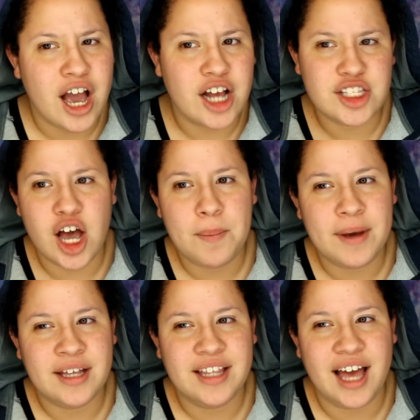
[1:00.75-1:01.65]
a
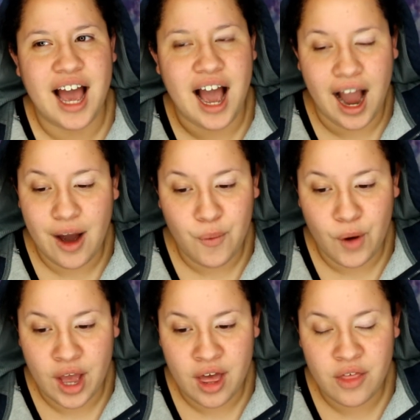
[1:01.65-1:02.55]
topic that I
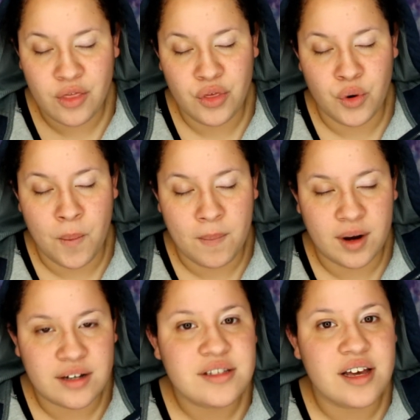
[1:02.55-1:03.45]
went through
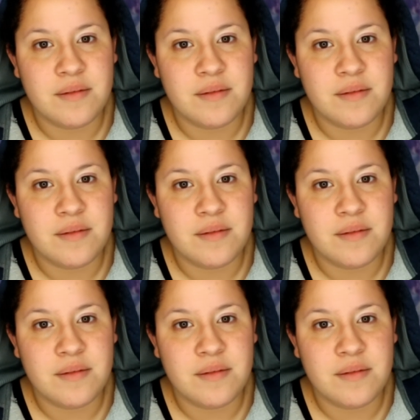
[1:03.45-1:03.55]
months and